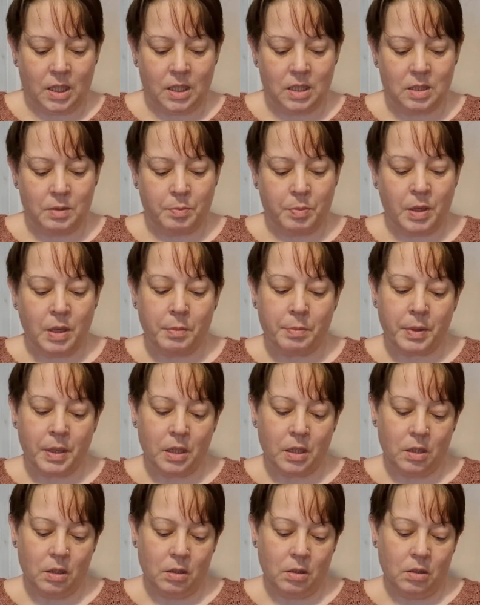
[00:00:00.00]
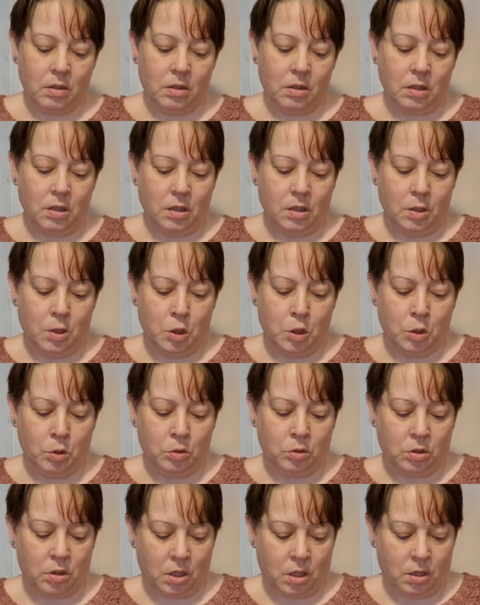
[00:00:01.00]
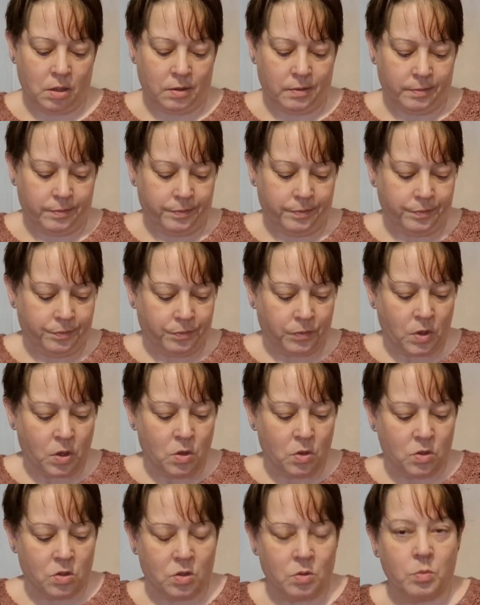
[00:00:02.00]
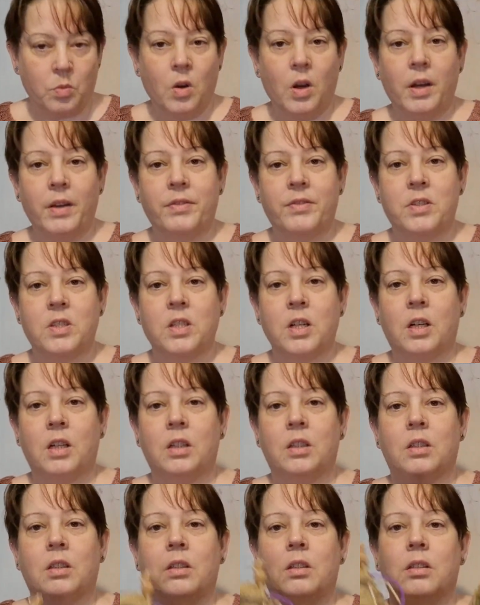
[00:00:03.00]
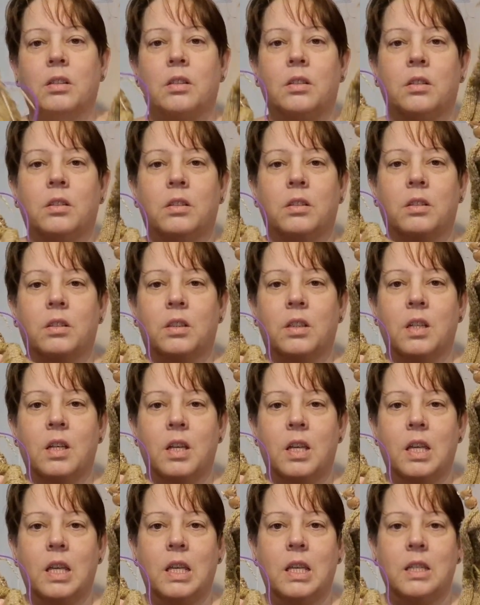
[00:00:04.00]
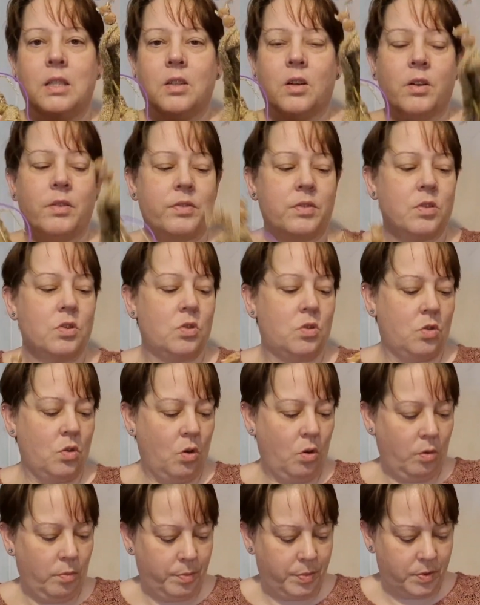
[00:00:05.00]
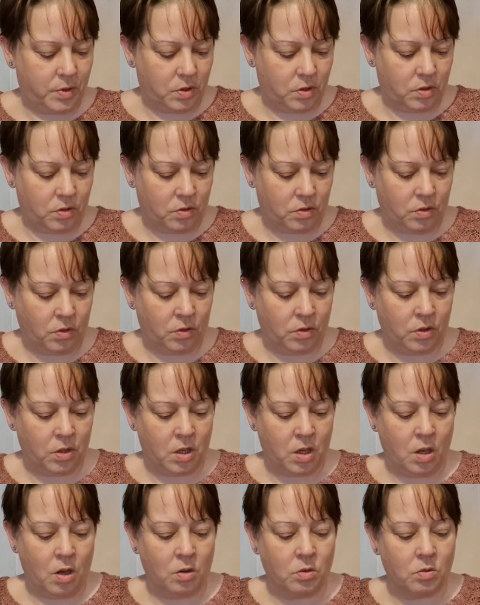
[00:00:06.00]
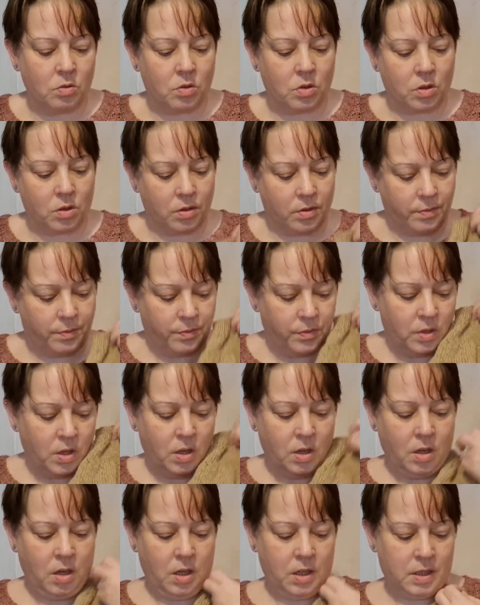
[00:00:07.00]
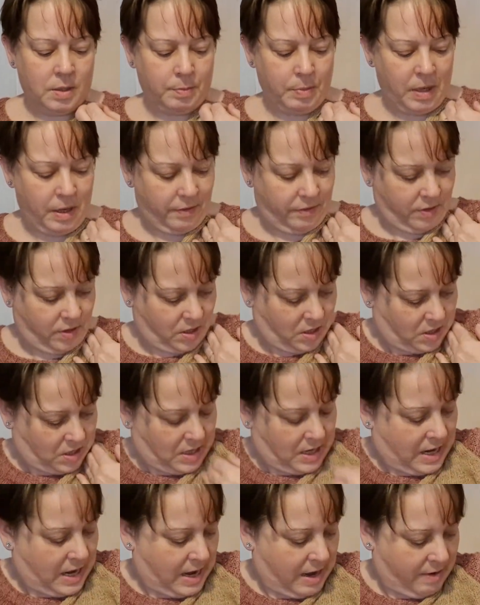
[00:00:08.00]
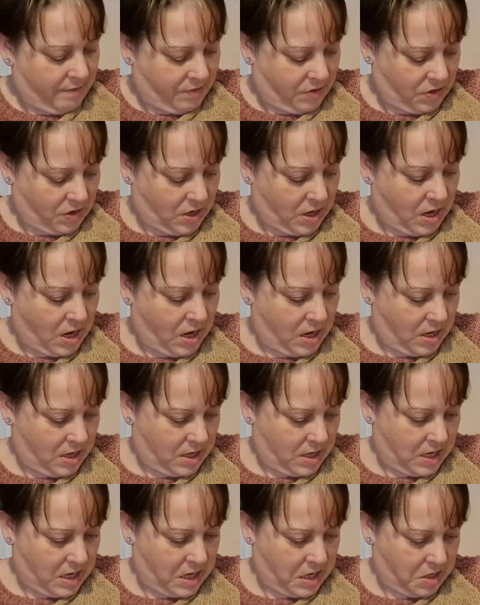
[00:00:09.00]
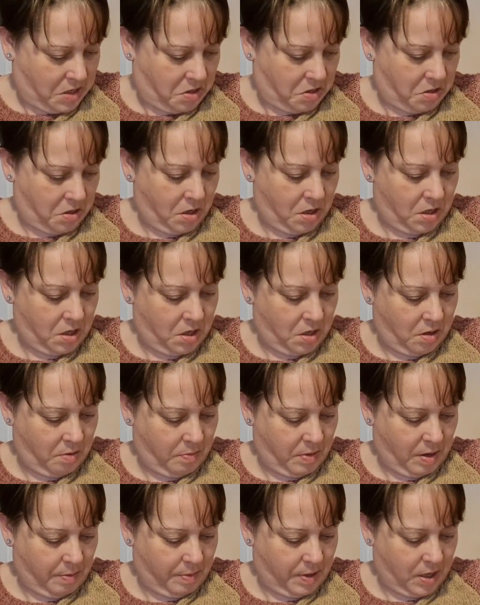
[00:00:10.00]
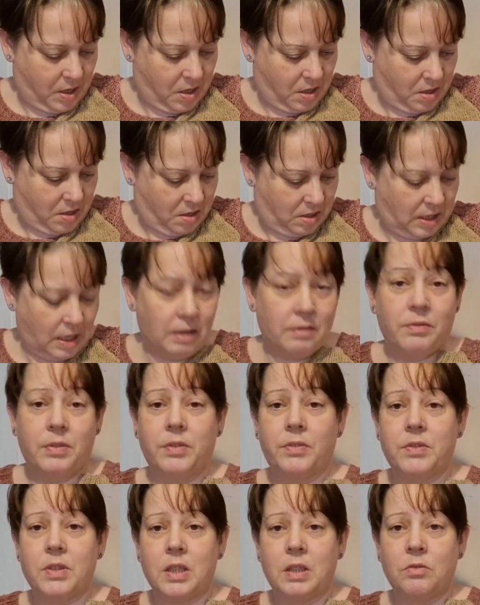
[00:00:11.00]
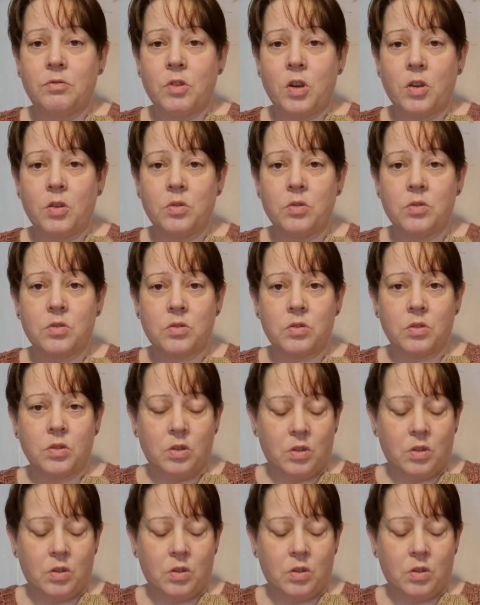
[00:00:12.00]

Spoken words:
it to be a bit longer. So what I've done is I've stopped on the yoke. I split for the sleeves and did, I don't know, maybe another 10-15 rows